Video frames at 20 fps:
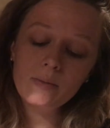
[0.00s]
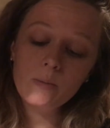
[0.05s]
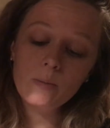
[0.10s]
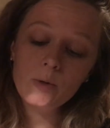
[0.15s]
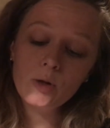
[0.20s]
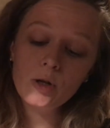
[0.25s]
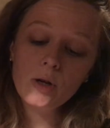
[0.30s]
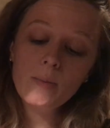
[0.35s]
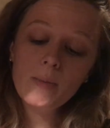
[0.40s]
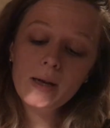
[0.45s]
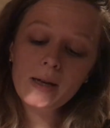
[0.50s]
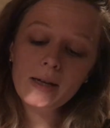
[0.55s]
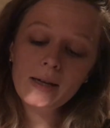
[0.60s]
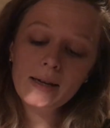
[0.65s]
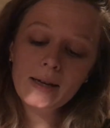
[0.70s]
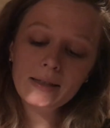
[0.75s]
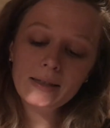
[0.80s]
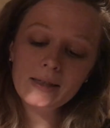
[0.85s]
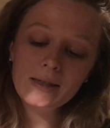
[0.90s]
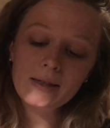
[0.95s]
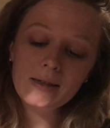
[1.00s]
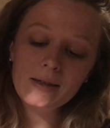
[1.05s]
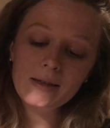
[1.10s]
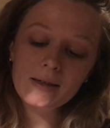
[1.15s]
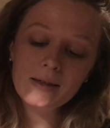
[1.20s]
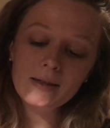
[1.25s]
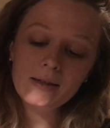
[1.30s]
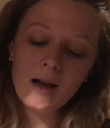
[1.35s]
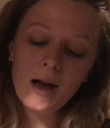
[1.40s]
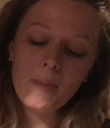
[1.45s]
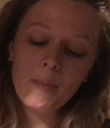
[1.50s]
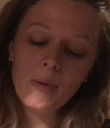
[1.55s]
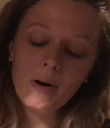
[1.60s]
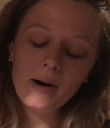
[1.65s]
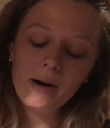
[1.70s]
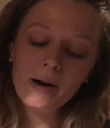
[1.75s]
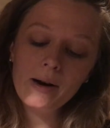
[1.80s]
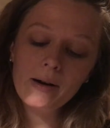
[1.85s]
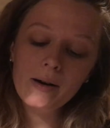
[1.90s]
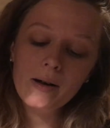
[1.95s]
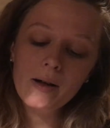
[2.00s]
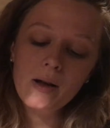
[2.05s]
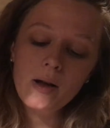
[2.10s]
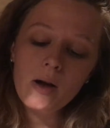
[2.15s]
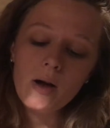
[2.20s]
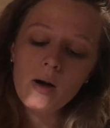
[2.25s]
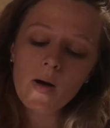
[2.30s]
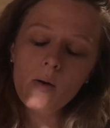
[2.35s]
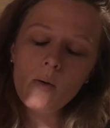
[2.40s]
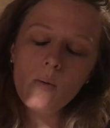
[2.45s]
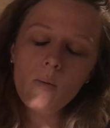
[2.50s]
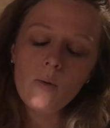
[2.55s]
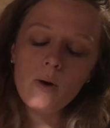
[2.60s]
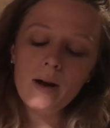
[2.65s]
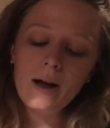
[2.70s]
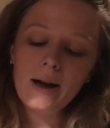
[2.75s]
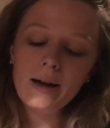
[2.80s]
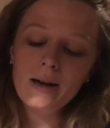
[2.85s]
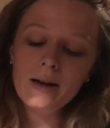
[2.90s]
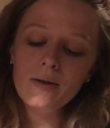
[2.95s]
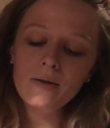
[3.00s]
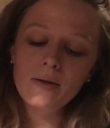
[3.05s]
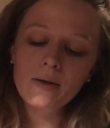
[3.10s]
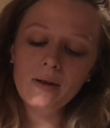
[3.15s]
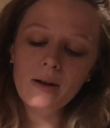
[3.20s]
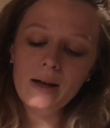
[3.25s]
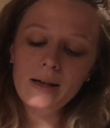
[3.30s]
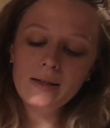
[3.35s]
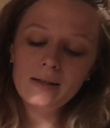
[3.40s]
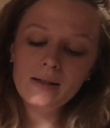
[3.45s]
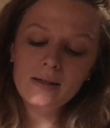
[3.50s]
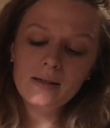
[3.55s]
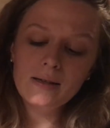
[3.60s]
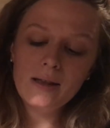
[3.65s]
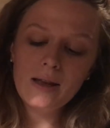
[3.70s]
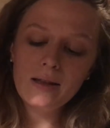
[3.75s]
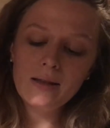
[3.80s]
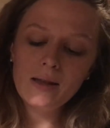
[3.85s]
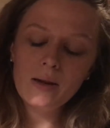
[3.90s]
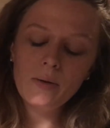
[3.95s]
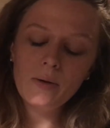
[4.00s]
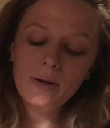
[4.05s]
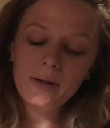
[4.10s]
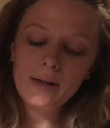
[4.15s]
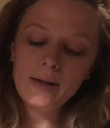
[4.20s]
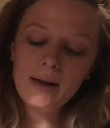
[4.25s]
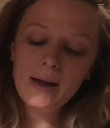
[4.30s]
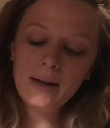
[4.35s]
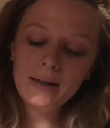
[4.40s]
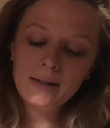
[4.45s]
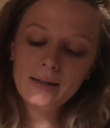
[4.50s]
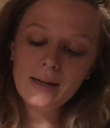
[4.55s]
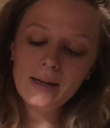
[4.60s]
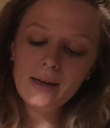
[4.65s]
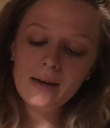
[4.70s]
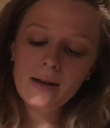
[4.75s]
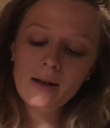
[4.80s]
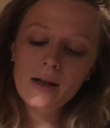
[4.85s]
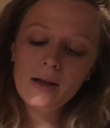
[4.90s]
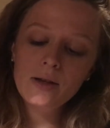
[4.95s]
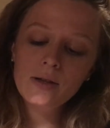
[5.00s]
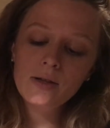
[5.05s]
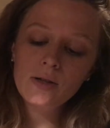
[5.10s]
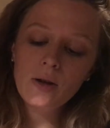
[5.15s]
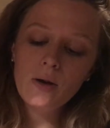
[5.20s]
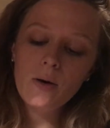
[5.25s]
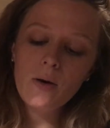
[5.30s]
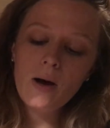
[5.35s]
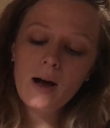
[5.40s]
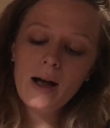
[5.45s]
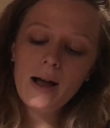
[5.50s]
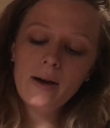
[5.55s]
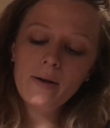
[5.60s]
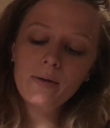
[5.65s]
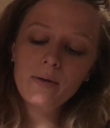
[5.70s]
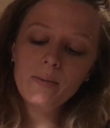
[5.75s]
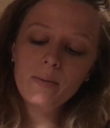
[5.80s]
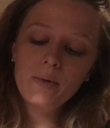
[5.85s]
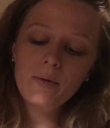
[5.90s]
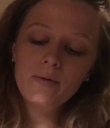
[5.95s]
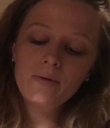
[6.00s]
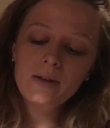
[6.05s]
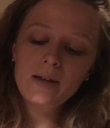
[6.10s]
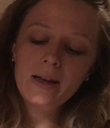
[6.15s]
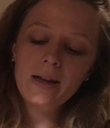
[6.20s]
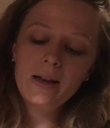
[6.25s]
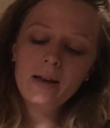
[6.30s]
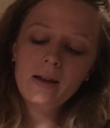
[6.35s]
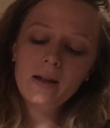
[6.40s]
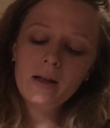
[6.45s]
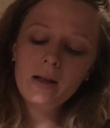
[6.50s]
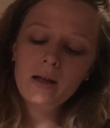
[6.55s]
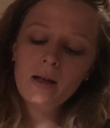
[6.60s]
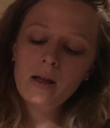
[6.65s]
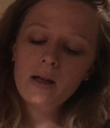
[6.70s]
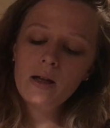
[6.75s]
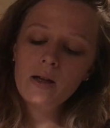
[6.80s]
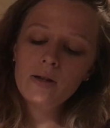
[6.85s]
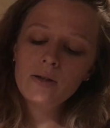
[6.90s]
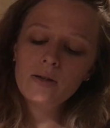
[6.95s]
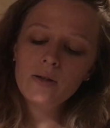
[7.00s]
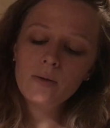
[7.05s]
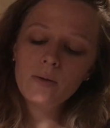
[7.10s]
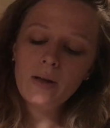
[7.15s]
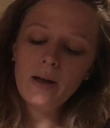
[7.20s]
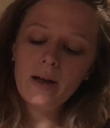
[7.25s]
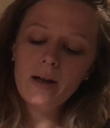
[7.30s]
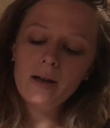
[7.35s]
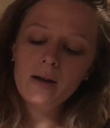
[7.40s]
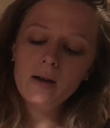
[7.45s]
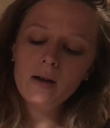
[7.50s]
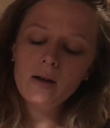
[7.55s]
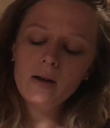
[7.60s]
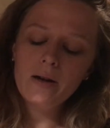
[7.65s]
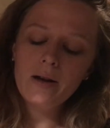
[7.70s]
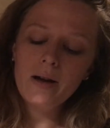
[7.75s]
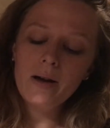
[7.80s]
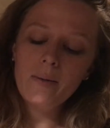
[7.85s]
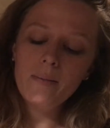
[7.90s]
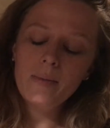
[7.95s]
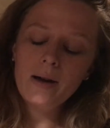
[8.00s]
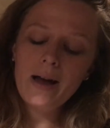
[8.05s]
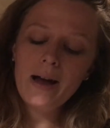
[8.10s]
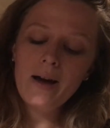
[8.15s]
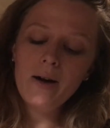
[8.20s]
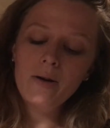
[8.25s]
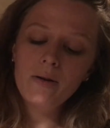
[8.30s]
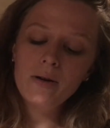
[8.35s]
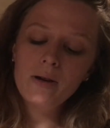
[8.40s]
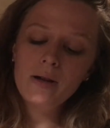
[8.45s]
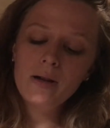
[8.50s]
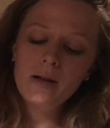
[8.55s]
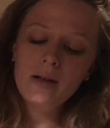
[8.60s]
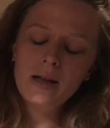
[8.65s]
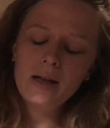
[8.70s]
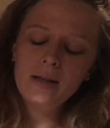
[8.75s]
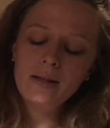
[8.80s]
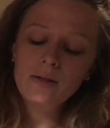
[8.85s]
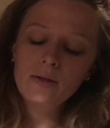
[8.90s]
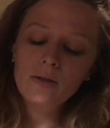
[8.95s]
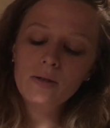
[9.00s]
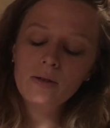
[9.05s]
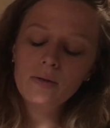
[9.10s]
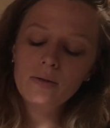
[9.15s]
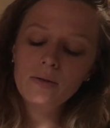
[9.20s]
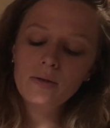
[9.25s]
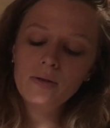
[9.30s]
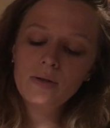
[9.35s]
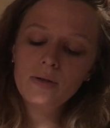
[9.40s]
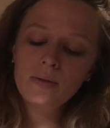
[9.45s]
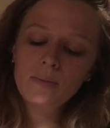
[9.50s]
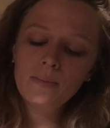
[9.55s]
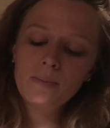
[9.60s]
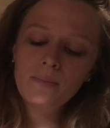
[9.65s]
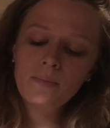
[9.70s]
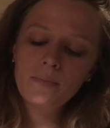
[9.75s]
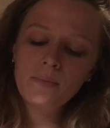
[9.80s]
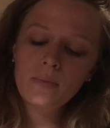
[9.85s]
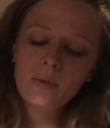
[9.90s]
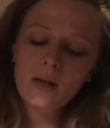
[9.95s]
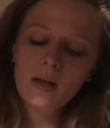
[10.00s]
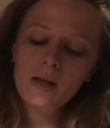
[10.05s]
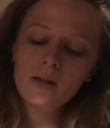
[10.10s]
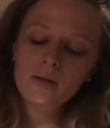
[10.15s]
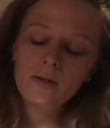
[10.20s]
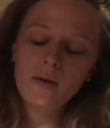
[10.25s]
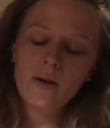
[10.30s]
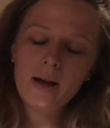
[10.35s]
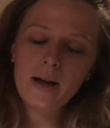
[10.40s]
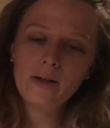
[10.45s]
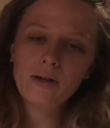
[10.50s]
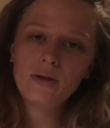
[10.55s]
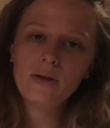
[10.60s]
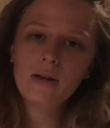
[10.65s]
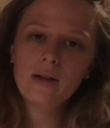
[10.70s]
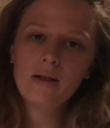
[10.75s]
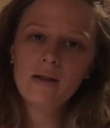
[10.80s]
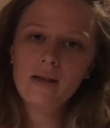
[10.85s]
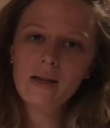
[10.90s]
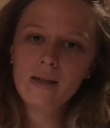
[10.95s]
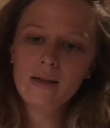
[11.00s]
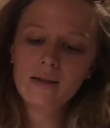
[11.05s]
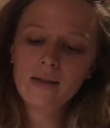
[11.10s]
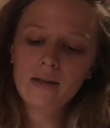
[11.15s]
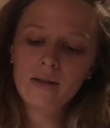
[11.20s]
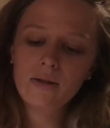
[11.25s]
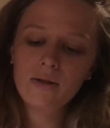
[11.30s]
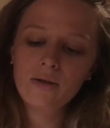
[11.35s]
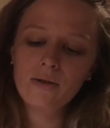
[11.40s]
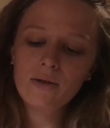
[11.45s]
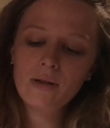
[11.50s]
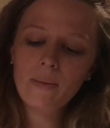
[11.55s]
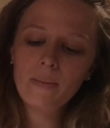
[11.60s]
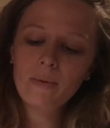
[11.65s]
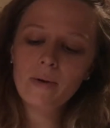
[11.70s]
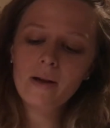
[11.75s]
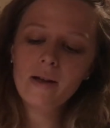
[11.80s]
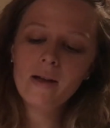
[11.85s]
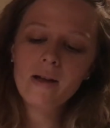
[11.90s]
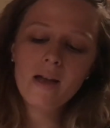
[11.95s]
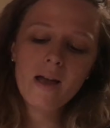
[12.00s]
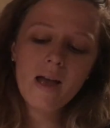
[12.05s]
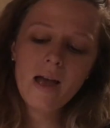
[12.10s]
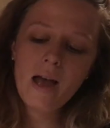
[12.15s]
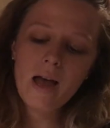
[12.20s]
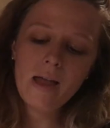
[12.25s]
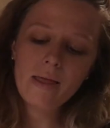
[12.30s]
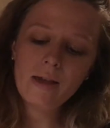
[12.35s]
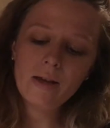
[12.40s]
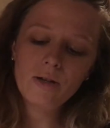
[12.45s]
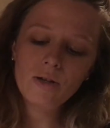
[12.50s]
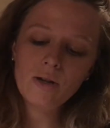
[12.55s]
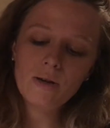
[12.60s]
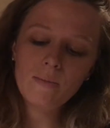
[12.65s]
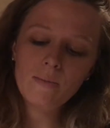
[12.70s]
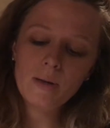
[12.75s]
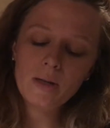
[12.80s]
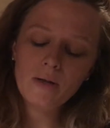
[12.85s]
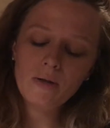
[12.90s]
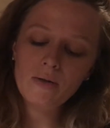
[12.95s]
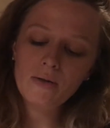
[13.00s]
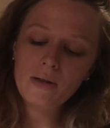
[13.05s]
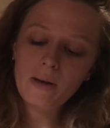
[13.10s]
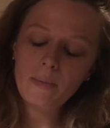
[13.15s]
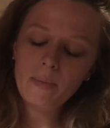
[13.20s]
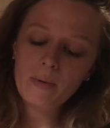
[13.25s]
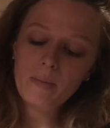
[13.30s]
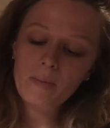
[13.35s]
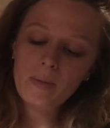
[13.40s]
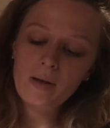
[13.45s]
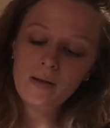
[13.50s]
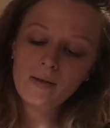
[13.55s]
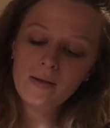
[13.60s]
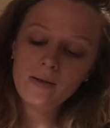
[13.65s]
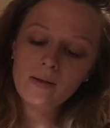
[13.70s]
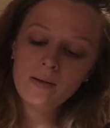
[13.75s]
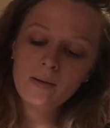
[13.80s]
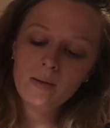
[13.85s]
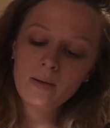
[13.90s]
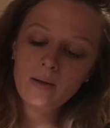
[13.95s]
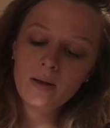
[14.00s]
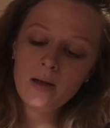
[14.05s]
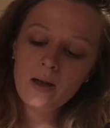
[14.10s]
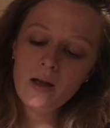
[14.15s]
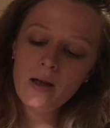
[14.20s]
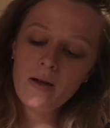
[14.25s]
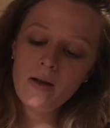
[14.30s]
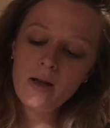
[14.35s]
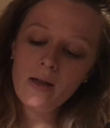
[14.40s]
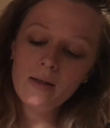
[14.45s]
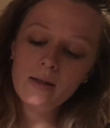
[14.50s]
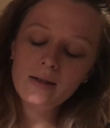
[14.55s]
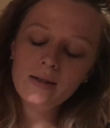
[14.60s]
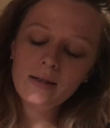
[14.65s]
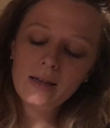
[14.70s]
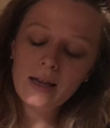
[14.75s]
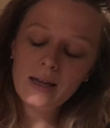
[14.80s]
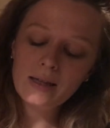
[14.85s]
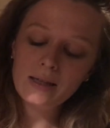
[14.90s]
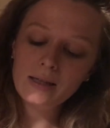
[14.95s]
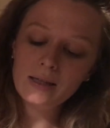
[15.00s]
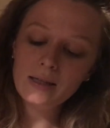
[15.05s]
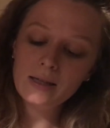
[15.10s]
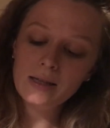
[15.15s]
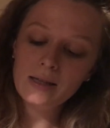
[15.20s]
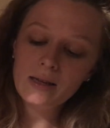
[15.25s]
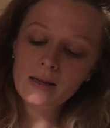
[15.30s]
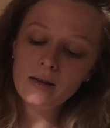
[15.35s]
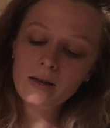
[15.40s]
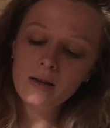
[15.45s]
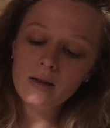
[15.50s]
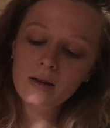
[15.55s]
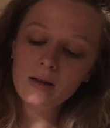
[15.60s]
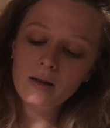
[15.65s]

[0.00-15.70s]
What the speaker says: should be connected to this top part. What I didn't realize is that they were connected, so I removed it so that now it's loose. So I treated these as two separate, and they shouldn't be two separate bits. In this case, it didn't